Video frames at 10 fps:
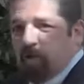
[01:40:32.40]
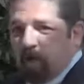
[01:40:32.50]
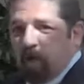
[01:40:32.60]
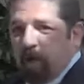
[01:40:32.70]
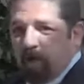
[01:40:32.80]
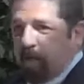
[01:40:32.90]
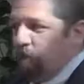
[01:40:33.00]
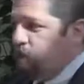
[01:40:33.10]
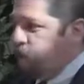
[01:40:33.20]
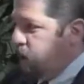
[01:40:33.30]

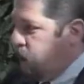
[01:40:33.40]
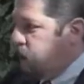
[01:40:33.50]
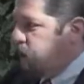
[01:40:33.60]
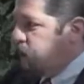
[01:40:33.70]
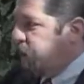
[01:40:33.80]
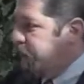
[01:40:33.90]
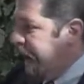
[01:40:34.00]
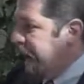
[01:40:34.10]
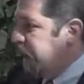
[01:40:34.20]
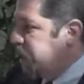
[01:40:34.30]
3:22, "Behold, the
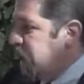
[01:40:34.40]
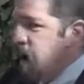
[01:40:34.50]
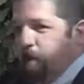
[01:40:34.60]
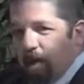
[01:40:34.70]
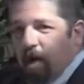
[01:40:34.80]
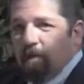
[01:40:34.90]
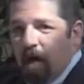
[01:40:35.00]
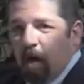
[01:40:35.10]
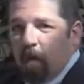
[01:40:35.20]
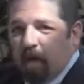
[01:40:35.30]
man has now become
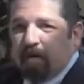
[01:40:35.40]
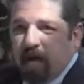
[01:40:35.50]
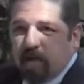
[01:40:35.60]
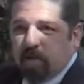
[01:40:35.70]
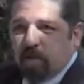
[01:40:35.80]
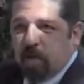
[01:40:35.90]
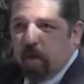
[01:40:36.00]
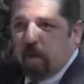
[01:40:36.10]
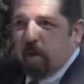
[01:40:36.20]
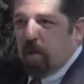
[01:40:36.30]
like one of us,"
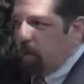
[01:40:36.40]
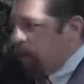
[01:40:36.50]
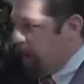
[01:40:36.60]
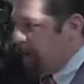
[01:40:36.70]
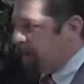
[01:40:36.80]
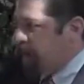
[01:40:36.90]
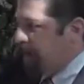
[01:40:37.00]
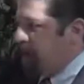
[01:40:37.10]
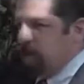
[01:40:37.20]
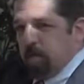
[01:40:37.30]
or
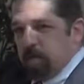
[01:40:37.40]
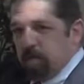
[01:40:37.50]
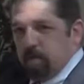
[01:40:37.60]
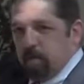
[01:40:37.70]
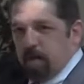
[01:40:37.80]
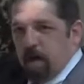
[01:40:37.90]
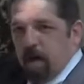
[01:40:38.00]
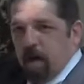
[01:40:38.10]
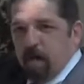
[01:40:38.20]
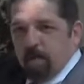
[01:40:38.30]
11:7,
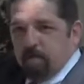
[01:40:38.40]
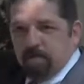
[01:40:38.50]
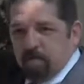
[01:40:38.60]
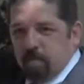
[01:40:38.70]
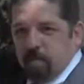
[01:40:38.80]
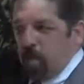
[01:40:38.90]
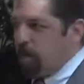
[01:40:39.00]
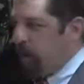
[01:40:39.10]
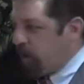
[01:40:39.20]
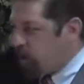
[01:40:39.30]

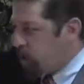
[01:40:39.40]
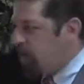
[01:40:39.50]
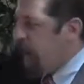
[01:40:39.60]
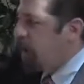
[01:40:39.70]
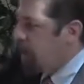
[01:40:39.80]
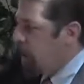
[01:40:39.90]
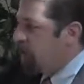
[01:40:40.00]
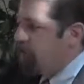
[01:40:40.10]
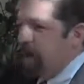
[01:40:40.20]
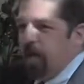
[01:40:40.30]
"Let us go down in there,
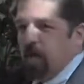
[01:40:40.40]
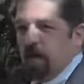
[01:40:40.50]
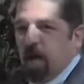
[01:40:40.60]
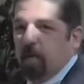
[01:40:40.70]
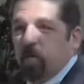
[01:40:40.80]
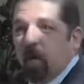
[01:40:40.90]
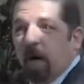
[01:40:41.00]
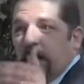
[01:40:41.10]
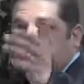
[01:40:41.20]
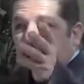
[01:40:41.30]
confound their language,"
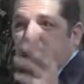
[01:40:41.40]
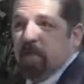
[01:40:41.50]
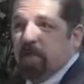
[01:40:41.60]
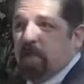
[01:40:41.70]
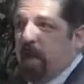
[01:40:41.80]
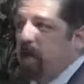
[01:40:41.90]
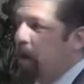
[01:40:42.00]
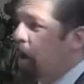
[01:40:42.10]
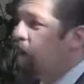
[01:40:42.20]
or Isaiah 6:8.